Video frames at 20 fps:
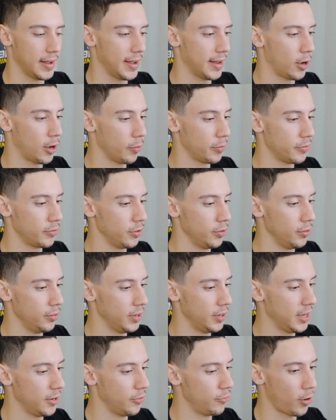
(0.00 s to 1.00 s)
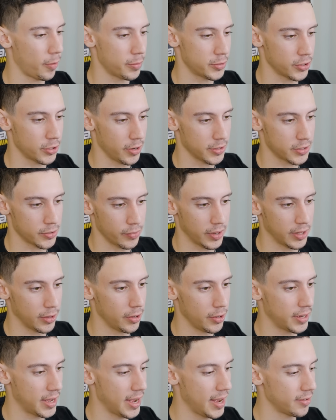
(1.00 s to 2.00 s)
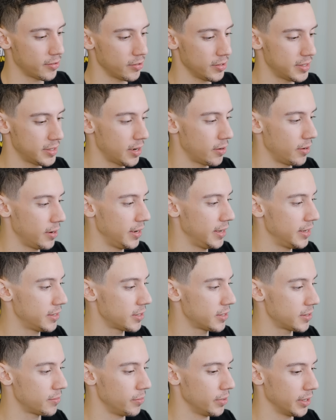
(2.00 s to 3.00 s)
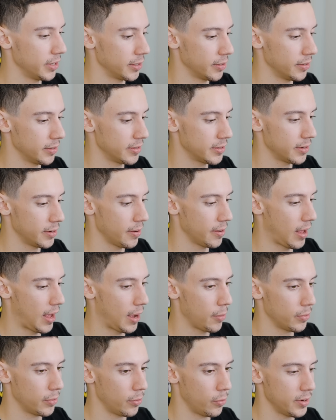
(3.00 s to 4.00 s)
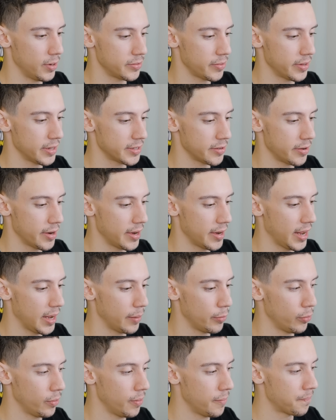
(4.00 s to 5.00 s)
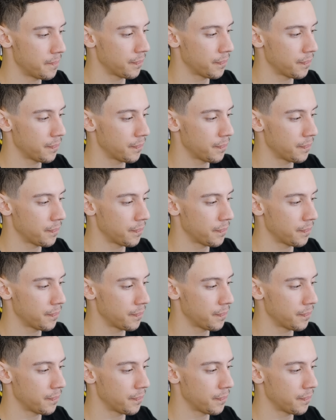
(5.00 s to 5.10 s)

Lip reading: It helps you hit drop shots, reload cancel, etc. It's just really good. So I would always run this on enable.